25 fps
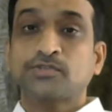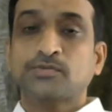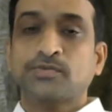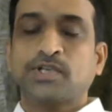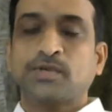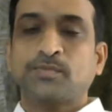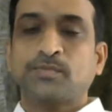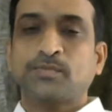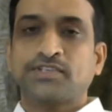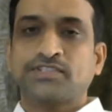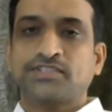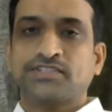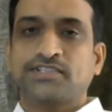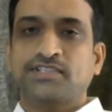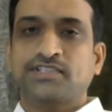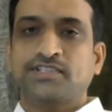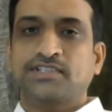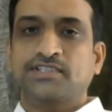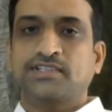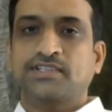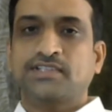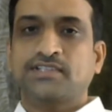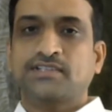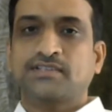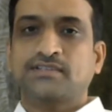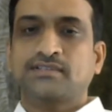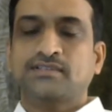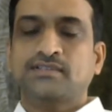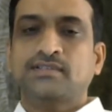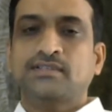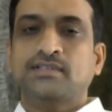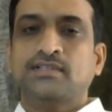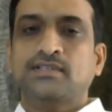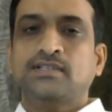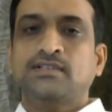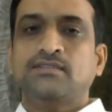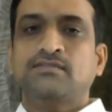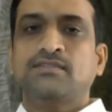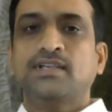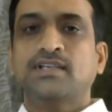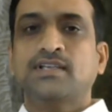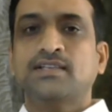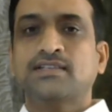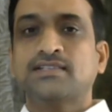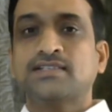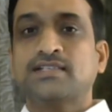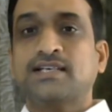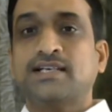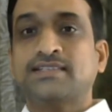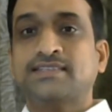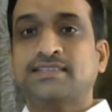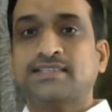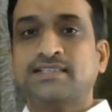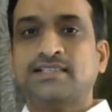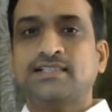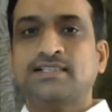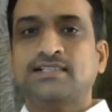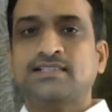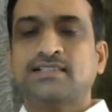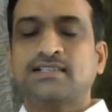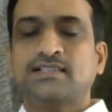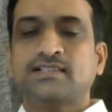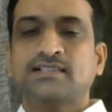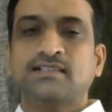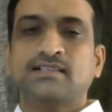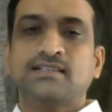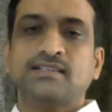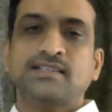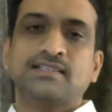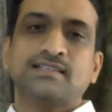capacity is there. Whereas in athletes and